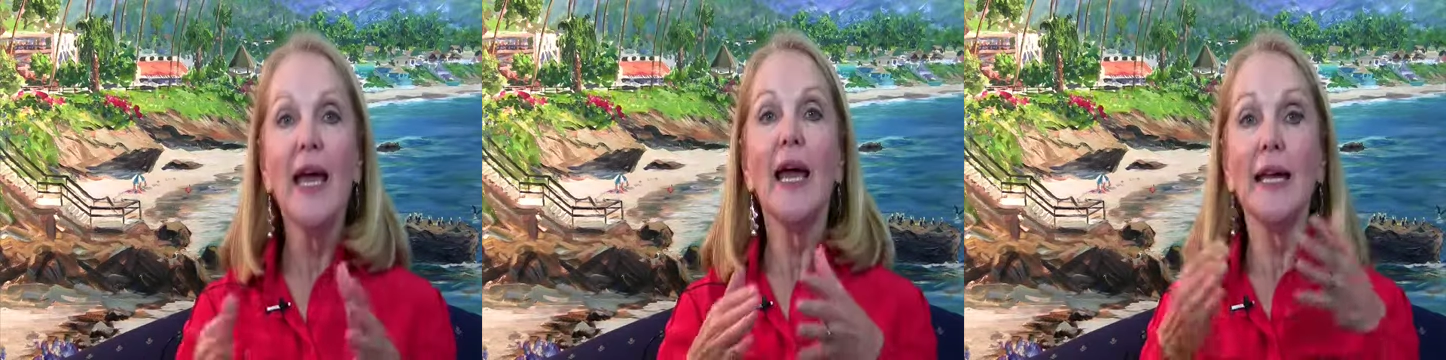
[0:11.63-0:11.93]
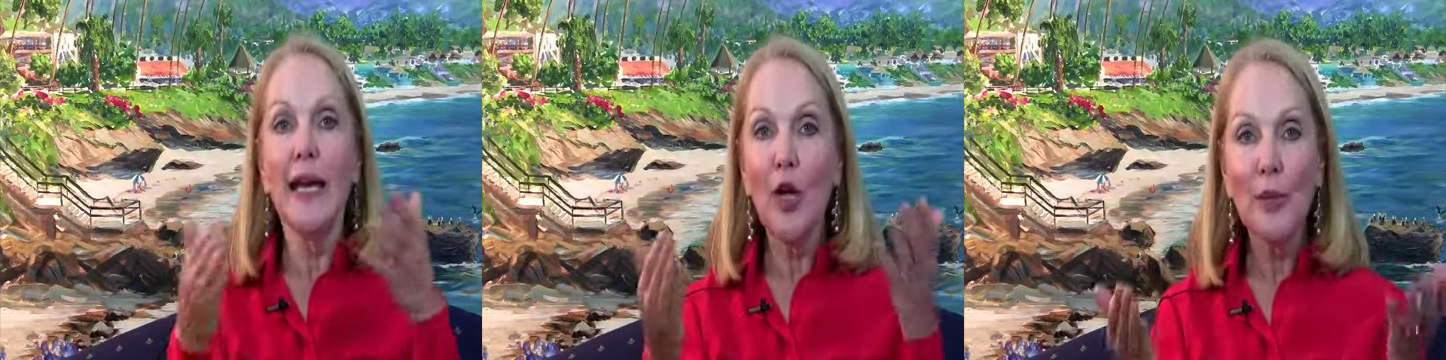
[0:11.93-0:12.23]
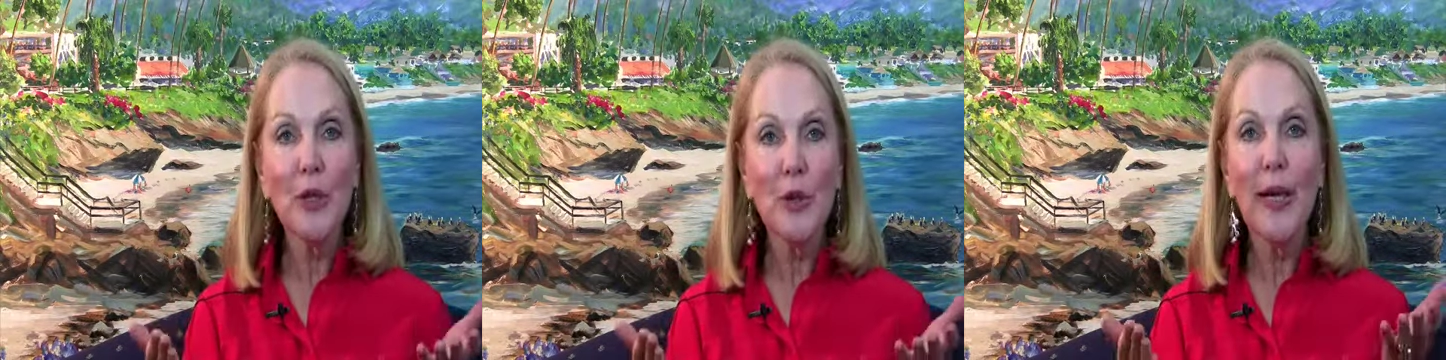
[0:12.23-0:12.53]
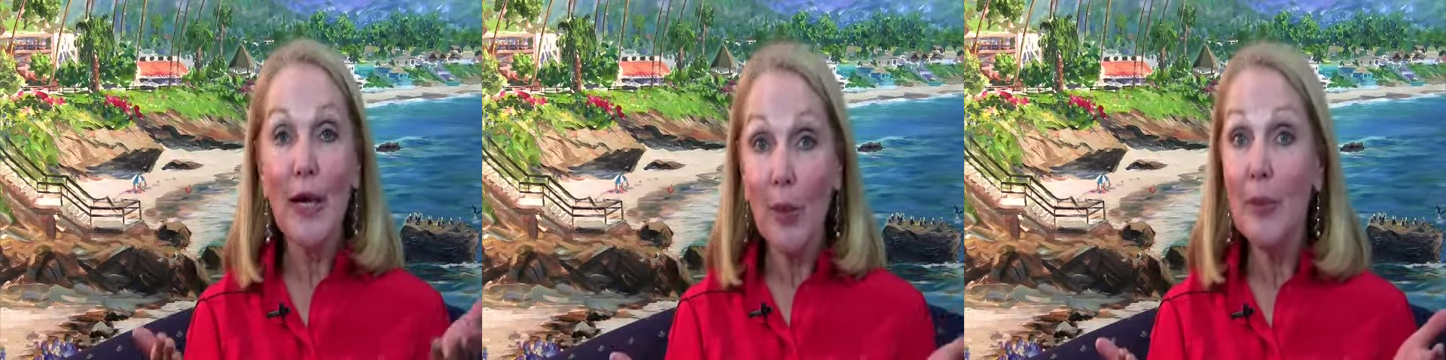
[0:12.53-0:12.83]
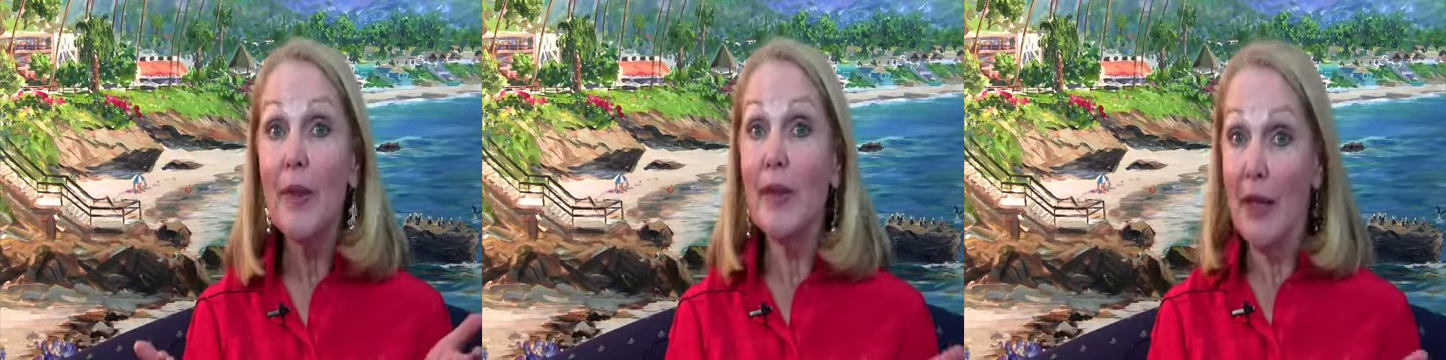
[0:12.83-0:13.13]
and help you
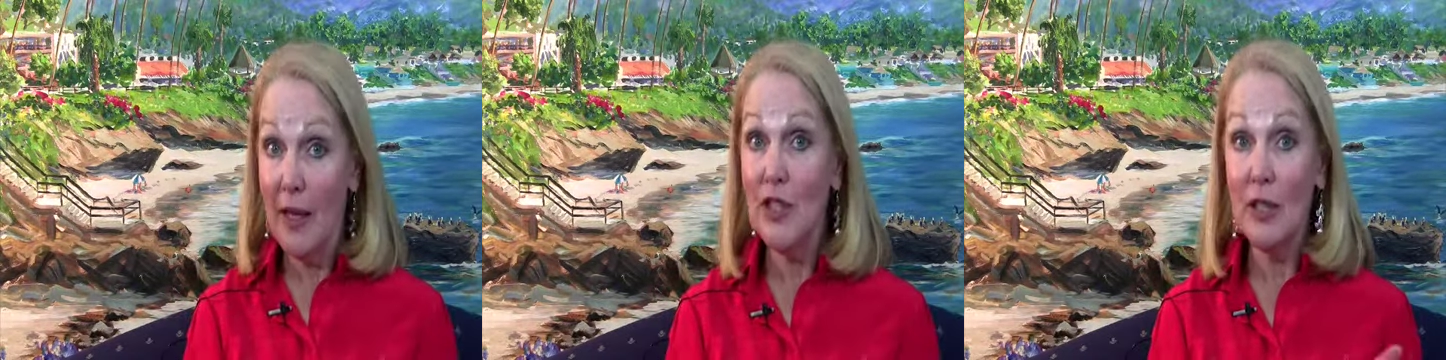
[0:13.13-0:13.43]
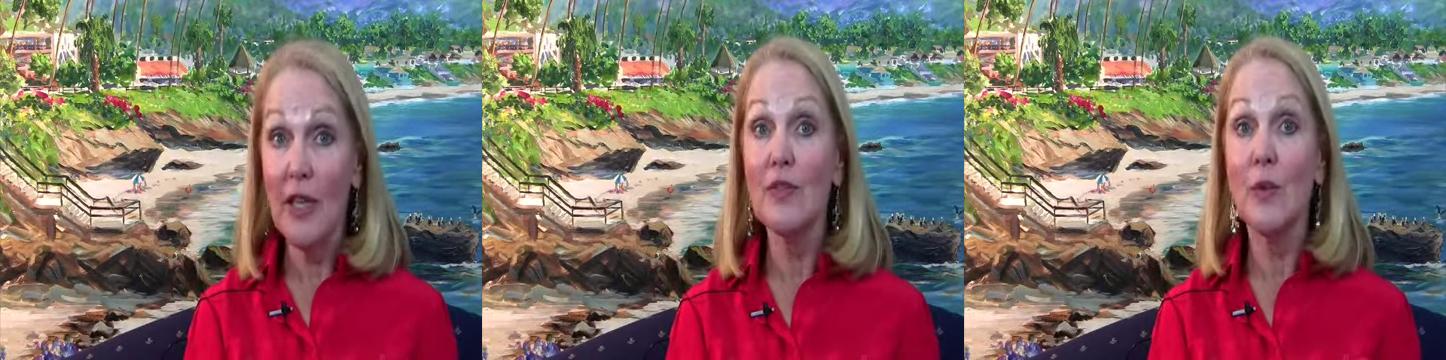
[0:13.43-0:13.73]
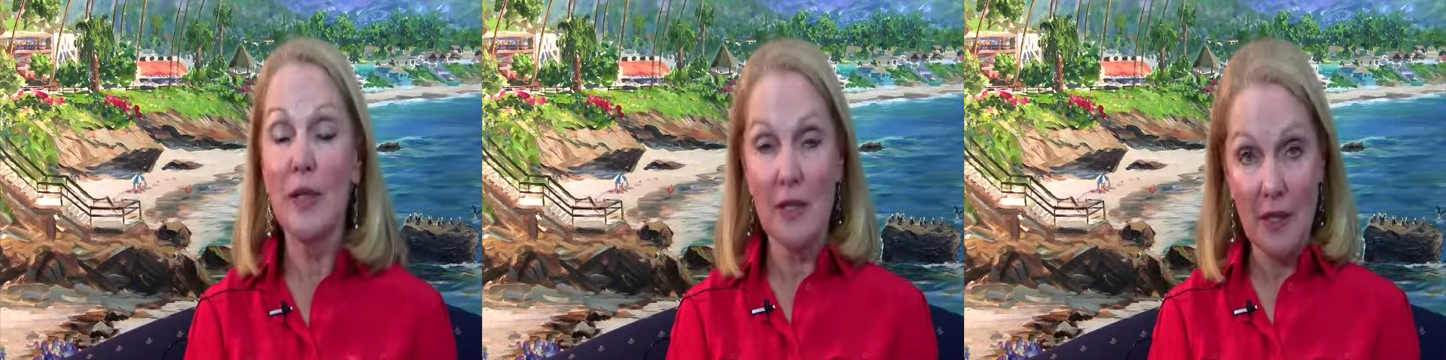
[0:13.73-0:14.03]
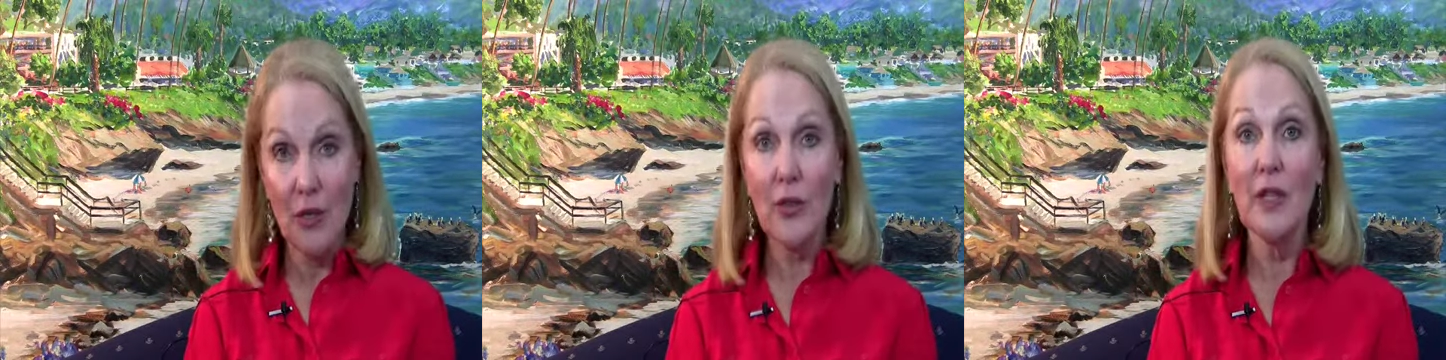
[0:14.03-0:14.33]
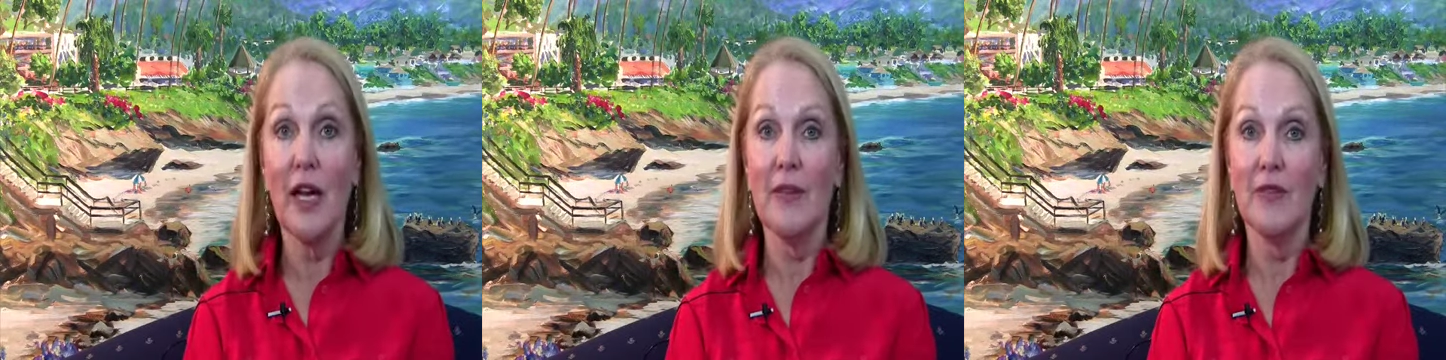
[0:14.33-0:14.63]
help the aging loved ones in your
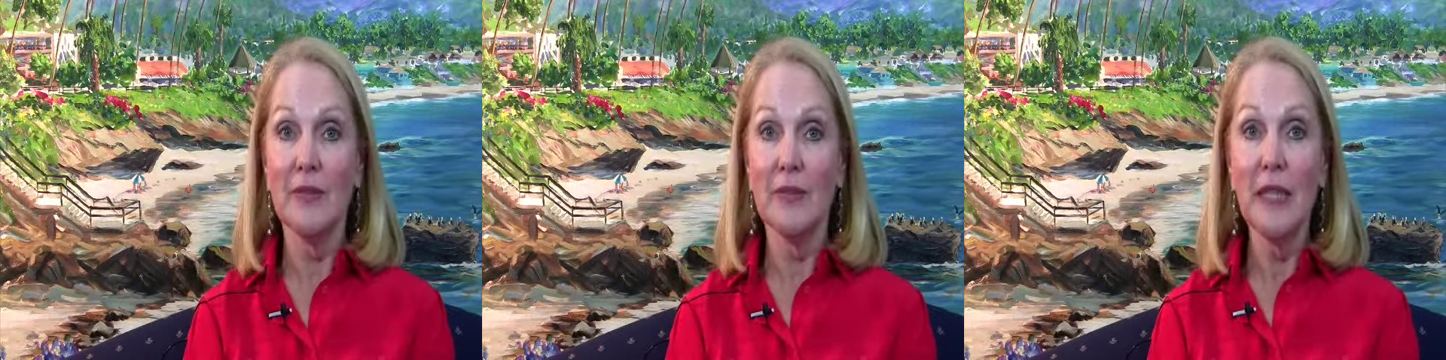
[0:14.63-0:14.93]
life.